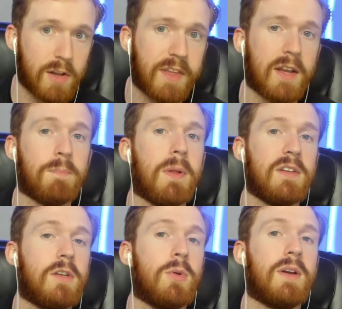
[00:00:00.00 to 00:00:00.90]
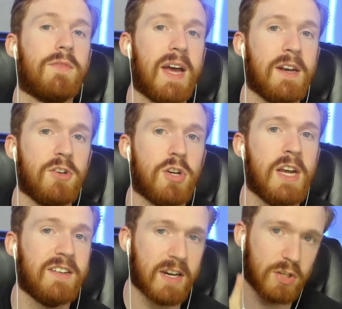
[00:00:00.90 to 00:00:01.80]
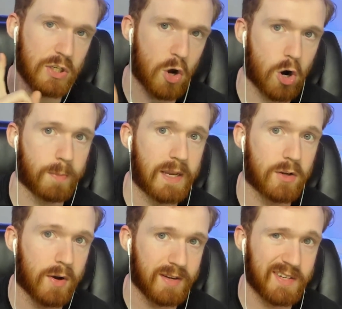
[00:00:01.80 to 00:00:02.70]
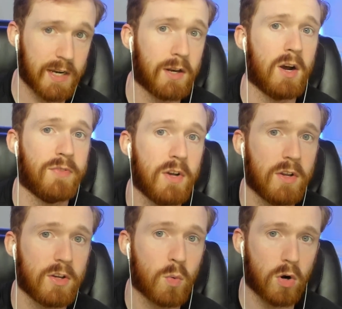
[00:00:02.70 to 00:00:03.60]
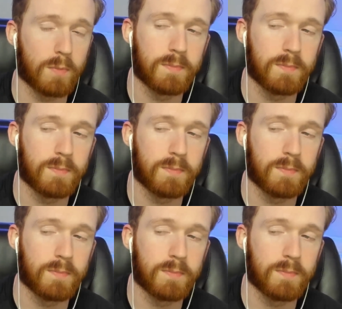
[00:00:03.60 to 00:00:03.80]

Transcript: You think it plays it to an advantage? It's actually dog meat. Go ahead and take it off. You're welcome.